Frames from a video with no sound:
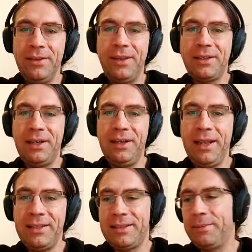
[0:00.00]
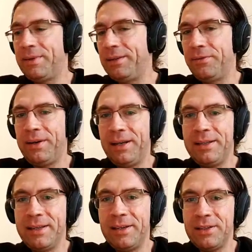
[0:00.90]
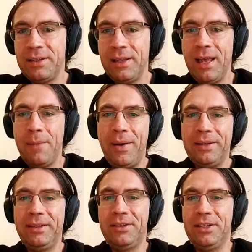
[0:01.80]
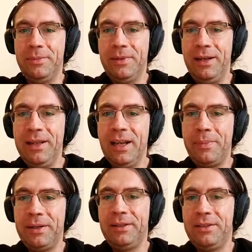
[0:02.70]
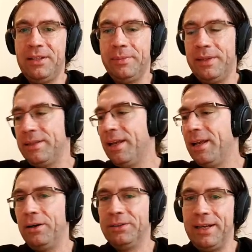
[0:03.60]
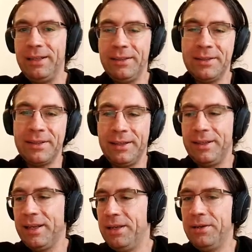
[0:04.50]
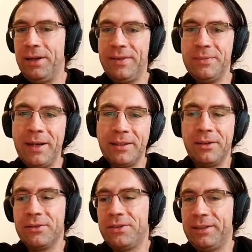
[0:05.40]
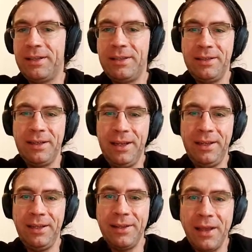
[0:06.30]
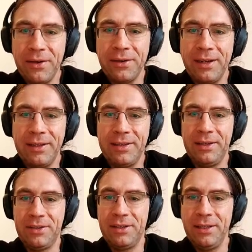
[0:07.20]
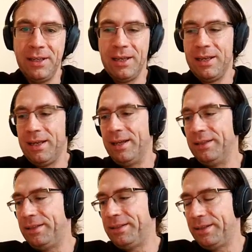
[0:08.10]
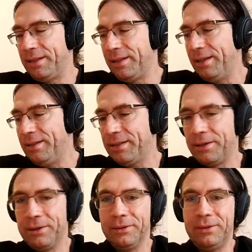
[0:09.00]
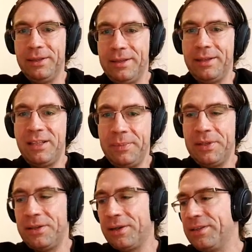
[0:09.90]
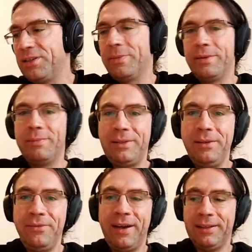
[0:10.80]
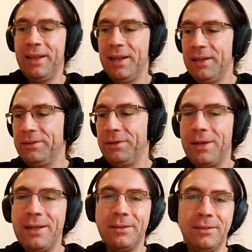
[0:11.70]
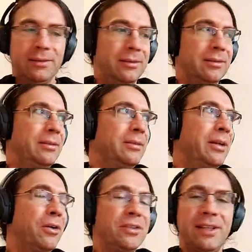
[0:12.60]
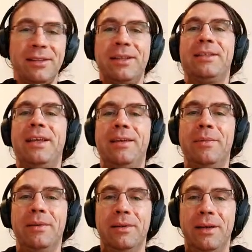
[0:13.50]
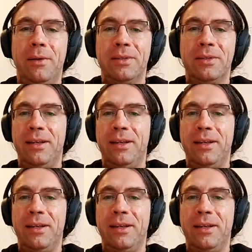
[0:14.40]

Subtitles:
that creates some kind of organization, a partnership, a legal partnership, yes. On the other side, you have a smart contract that is creating another organization, and it's a distributed organization. But in fact, the contracts are the same, I